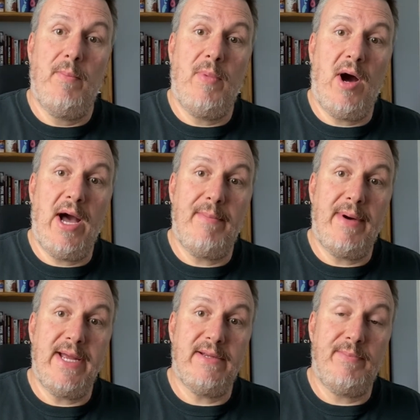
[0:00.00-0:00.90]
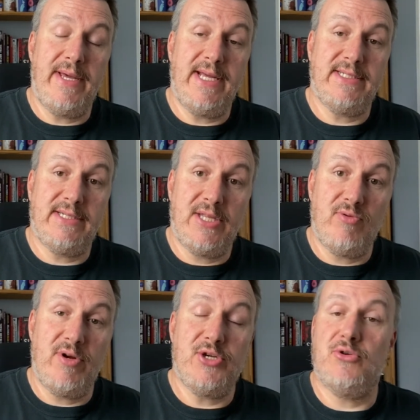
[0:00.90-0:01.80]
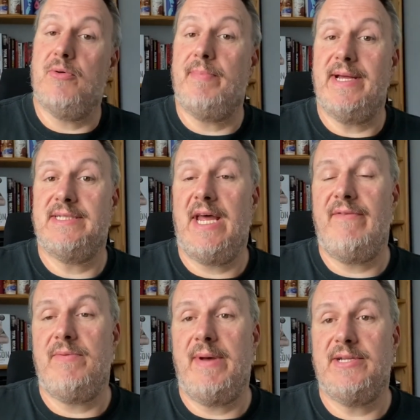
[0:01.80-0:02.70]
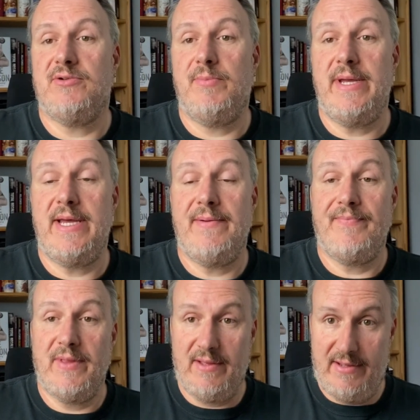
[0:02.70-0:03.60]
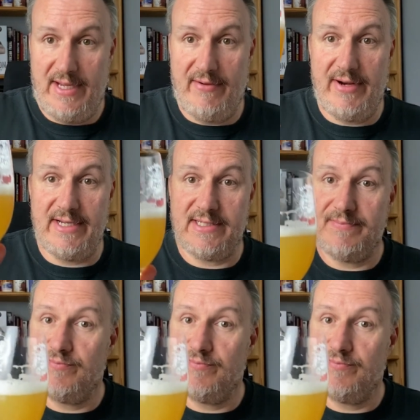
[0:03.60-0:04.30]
Iron Maiden beers, the original and best heavy metal beer. Here it is.